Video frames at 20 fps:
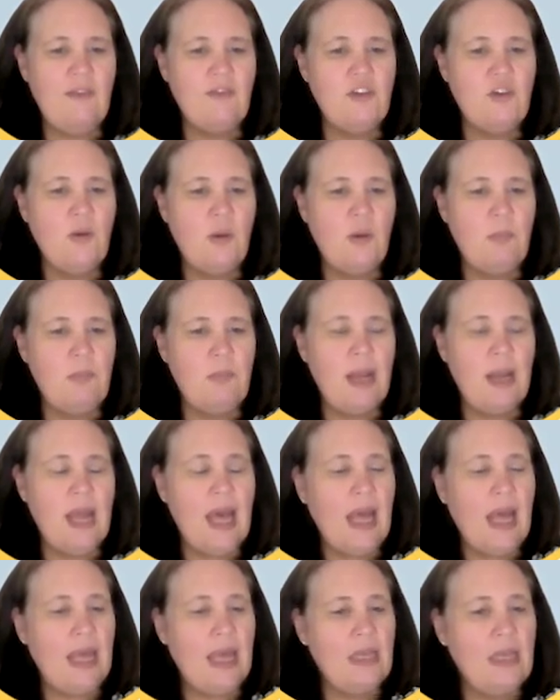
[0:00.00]
have to
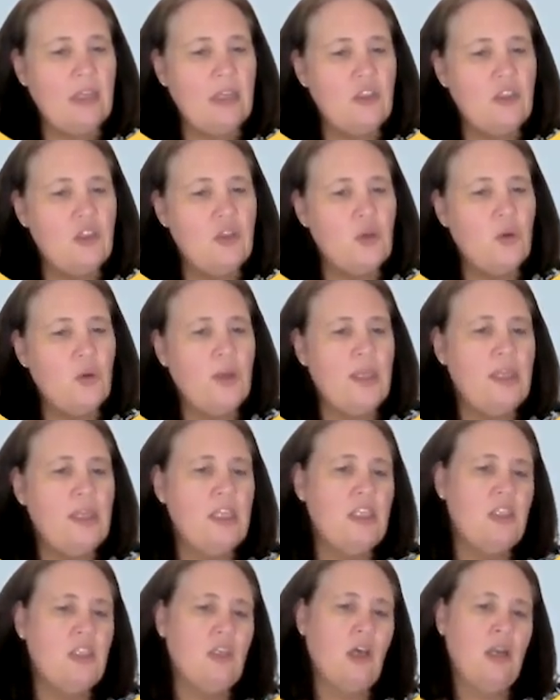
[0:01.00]
apply to join
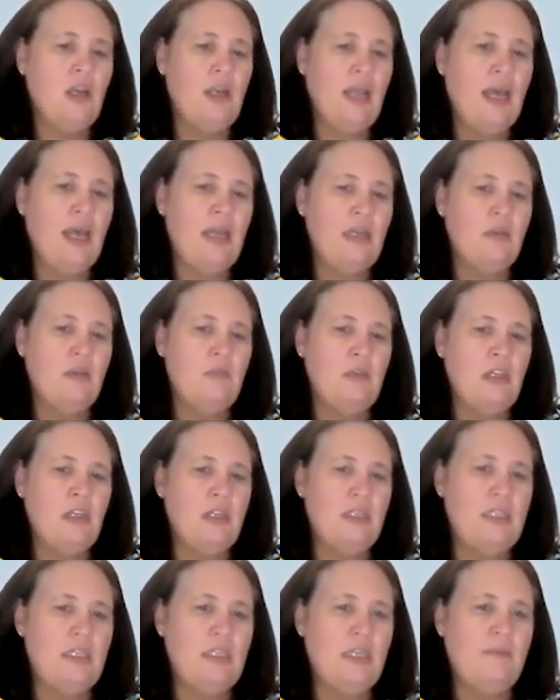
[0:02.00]
this online
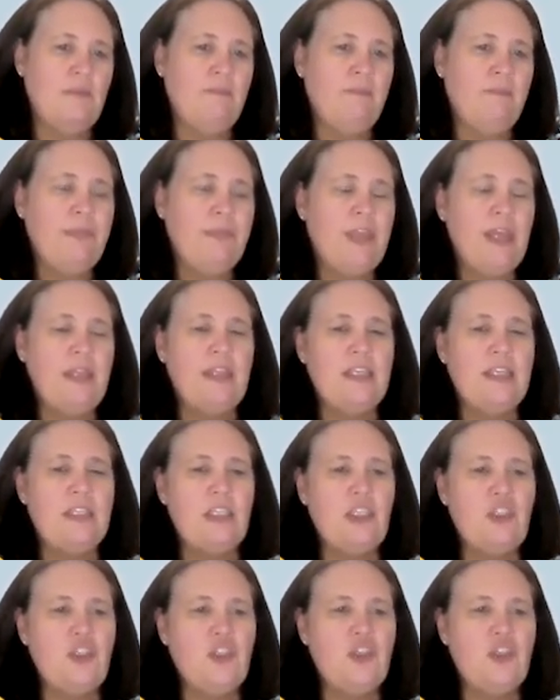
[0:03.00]
community. This